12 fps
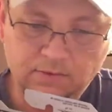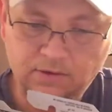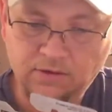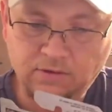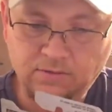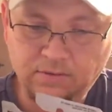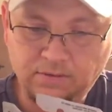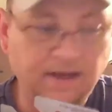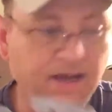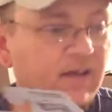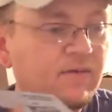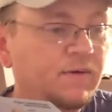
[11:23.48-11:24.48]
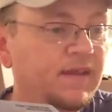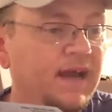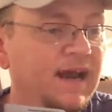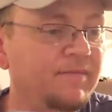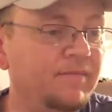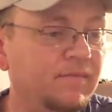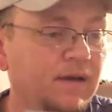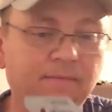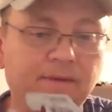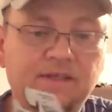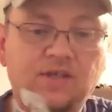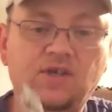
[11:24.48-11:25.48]
Nope. The other one that I
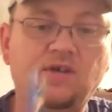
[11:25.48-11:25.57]
meant to